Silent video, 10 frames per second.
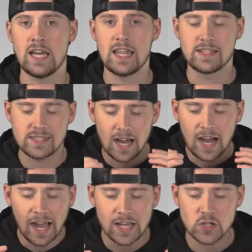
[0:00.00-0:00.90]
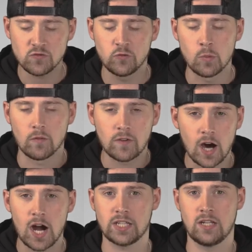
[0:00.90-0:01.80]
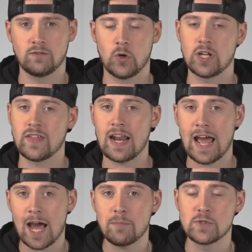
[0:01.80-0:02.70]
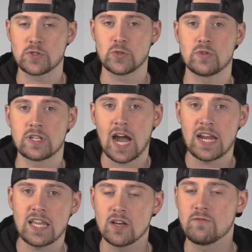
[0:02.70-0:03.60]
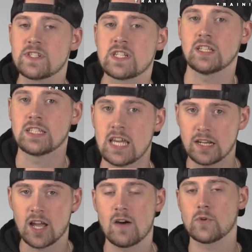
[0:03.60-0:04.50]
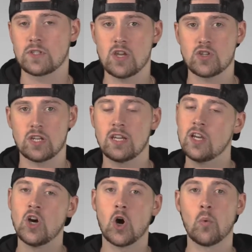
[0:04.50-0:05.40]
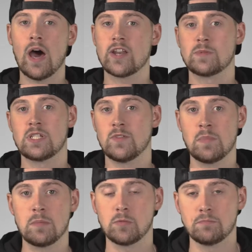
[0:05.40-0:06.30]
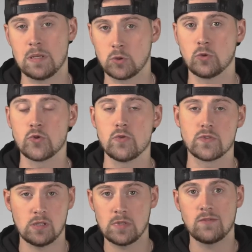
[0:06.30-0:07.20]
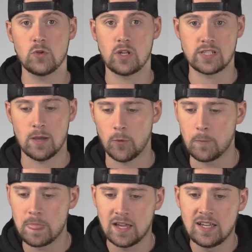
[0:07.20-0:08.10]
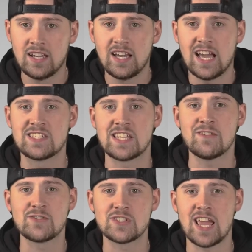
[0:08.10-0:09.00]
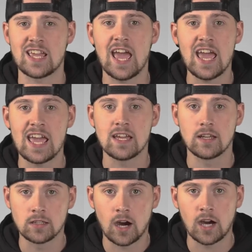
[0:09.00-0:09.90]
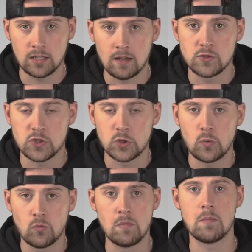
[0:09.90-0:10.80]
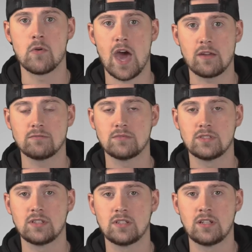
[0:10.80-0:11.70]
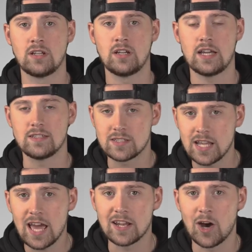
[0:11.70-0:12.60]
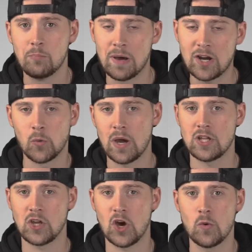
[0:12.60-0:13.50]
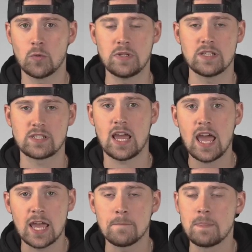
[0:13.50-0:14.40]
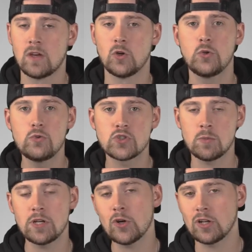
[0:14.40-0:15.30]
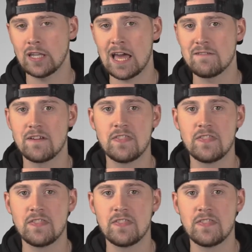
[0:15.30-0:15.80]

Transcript: And it's the highest form of cognitive learning, and that happens through guiding a facilitated conversation around a specific biblical truth. So let me give you an example. Instead of saying, hey, God loves you, remember that. Instead, a better way to go would be to say, hey, who's someone in your life